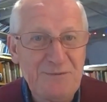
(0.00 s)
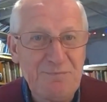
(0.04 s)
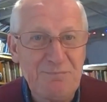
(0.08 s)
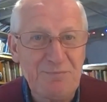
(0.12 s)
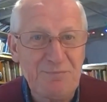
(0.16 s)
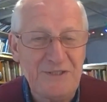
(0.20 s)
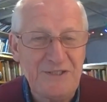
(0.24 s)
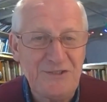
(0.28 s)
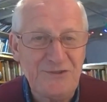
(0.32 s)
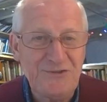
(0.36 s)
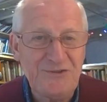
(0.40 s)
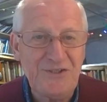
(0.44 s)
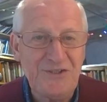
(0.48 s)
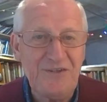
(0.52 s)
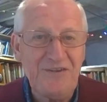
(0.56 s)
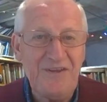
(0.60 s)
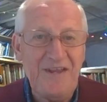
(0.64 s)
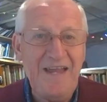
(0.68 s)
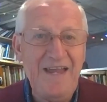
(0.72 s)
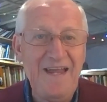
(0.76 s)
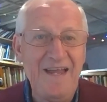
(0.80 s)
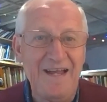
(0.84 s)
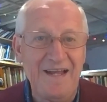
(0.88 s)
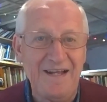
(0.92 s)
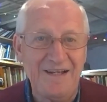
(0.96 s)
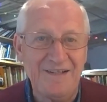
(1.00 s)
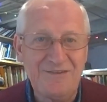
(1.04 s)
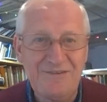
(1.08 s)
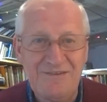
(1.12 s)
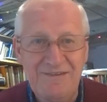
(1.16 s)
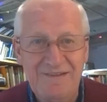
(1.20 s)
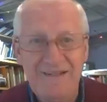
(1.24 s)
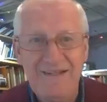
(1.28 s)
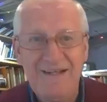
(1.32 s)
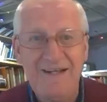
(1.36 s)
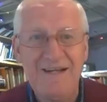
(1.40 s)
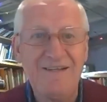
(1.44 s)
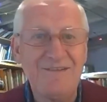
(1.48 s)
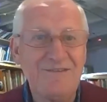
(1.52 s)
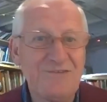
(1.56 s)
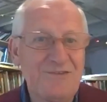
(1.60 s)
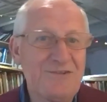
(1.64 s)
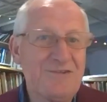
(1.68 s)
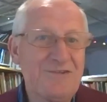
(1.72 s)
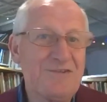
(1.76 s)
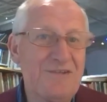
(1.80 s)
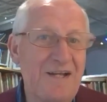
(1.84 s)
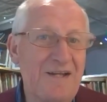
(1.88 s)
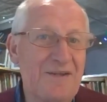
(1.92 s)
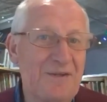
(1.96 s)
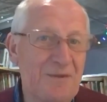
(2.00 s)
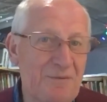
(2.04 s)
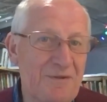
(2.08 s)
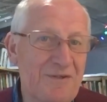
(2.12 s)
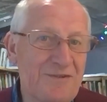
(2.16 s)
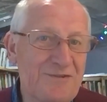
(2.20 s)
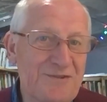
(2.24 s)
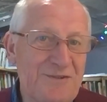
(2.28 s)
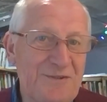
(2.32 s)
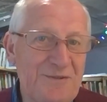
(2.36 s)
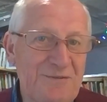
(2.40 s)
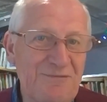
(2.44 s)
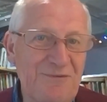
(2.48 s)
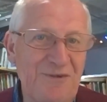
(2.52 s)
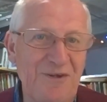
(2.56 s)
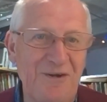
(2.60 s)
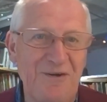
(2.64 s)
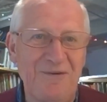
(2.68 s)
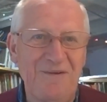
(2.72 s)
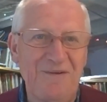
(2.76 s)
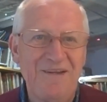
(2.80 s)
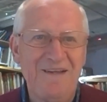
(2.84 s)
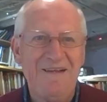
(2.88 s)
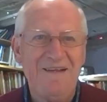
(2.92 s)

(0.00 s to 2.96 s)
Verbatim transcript: preacher there uh, just like the ones you've got.